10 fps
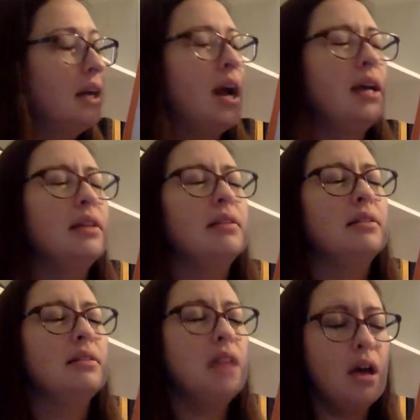I
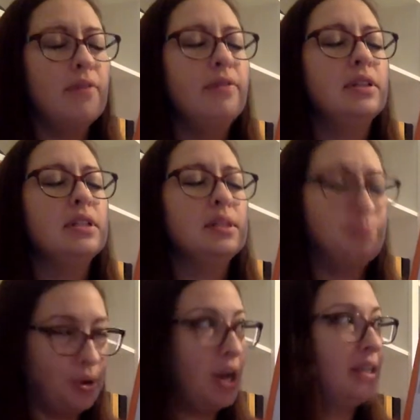love
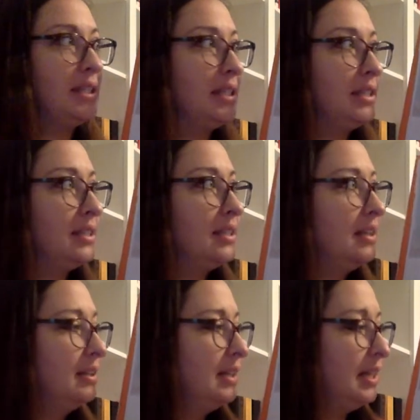surprises,
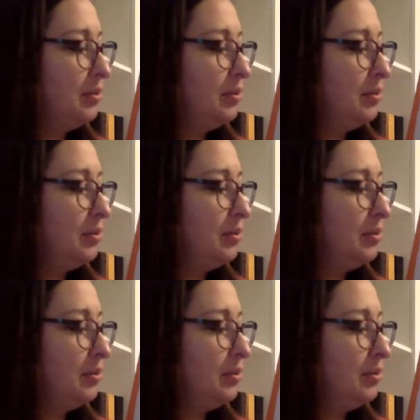he